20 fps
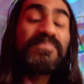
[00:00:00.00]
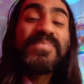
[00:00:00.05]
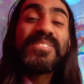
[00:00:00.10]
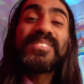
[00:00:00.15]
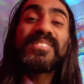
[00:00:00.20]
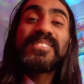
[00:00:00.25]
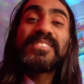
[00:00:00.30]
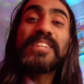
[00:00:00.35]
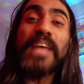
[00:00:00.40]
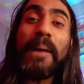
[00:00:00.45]

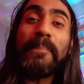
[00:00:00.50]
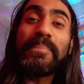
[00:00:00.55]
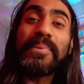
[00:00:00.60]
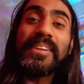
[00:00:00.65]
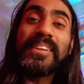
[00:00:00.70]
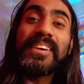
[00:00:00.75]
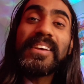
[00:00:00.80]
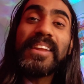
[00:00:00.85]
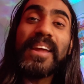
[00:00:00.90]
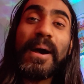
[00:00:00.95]

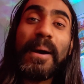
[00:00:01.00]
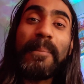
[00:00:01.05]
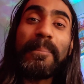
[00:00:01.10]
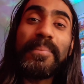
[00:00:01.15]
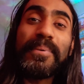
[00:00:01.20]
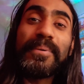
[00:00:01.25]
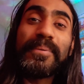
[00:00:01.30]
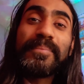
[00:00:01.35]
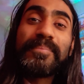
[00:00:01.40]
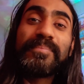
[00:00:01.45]
stepping it up
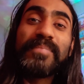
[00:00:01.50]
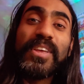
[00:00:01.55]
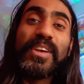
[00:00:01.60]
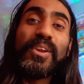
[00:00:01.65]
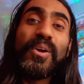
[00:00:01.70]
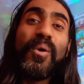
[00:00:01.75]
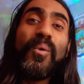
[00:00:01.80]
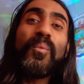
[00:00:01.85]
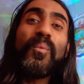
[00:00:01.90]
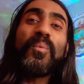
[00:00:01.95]

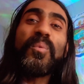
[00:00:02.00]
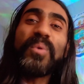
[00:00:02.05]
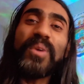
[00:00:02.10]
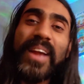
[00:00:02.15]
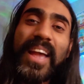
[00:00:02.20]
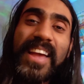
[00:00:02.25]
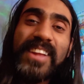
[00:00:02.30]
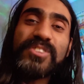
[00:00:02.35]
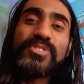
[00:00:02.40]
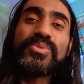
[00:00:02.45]
you know, we're
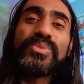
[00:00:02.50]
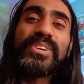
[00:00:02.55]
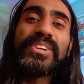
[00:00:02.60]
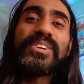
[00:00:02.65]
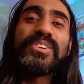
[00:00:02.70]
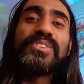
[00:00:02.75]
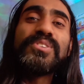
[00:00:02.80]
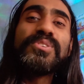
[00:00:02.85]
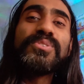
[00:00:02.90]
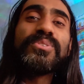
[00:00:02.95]
entering
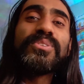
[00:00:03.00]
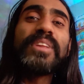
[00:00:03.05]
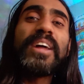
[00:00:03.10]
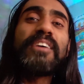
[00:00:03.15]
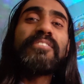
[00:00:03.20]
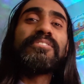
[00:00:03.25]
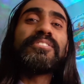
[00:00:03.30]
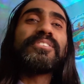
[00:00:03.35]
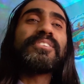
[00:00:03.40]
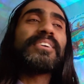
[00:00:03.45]
a new
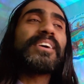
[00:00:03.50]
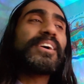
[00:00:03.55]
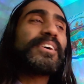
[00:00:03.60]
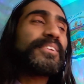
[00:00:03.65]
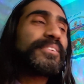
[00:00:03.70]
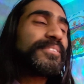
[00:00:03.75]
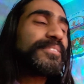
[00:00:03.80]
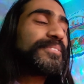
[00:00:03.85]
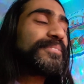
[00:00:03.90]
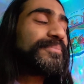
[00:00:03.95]
level
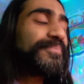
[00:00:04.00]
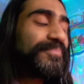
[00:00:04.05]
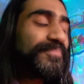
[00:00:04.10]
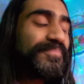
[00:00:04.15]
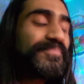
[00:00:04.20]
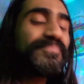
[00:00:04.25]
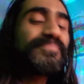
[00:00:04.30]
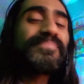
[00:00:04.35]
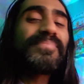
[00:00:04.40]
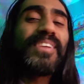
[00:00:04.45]
and
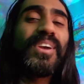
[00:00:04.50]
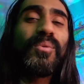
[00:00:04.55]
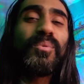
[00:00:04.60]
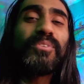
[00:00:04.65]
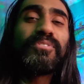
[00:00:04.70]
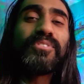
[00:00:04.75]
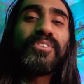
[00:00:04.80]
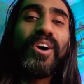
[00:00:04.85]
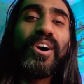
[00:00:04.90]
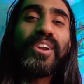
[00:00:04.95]

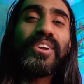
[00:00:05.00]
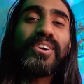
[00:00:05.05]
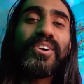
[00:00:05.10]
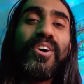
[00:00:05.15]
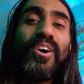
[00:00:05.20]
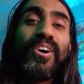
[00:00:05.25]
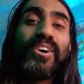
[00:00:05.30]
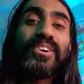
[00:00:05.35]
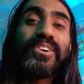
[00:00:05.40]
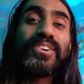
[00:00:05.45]
we've got to
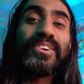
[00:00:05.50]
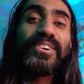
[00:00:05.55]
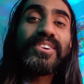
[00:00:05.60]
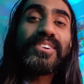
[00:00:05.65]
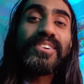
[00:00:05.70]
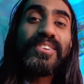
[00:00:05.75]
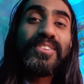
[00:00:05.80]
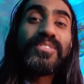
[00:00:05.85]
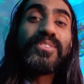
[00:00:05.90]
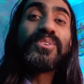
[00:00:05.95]

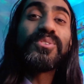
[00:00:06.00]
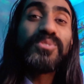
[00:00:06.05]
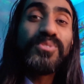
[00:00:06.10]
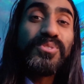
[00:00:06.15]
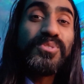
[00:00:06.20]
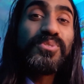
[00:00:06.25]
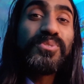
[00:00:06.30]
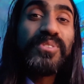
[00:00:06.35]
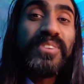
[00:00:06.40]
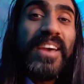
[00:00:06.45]
conquer those
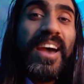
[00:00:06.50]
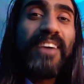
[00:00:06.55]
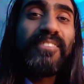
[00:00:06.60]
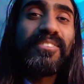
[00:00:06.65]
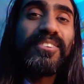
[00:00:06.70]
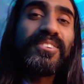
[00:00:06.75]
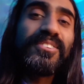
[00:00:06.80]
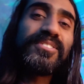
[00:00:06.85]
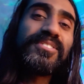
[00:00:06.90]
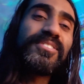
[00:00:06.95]
new
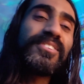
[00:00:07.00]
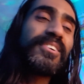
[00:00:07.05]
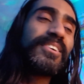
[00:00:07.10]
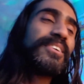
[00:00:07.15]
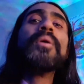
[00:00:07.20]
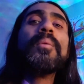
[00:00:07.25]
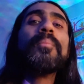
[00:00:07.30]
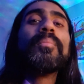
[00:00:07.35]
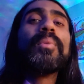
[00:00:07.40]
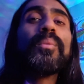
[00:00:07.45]
devils.
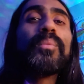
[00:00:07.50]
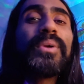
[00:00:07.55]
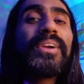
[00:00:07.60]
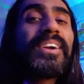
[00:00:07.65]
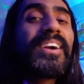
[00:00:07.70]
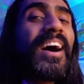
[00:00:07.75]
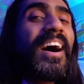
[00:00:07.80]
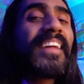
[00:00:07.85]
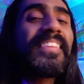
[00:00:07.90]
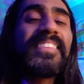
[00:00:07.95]
But we
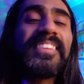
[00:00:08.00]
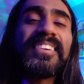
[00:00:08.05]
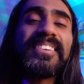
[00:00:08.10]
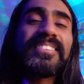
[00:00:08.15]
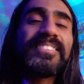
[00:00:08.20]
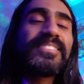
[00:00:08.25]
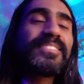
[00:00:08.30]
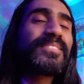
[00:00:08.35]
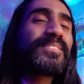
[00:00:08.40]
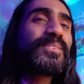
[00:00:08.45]
got
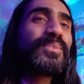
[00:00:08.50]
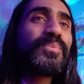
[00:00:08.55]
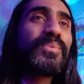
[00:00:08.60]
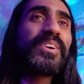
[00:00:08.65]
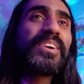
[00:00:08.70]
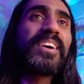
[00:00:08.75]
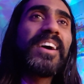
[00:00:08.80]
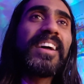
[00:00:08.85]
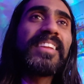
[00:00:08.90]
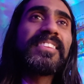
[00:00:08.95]
this.
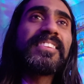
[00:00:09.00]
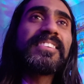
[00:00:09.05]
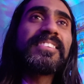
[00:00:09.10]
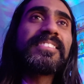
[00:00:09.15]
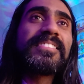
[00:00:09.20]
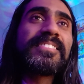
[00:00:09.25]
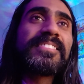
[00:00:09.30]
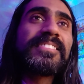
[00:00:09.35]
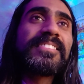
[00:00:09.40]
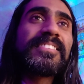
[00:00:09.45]
We got
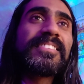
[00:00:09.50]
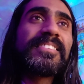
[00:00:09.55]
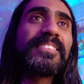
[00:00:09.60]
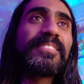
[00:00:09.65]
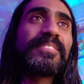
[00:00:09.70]
this.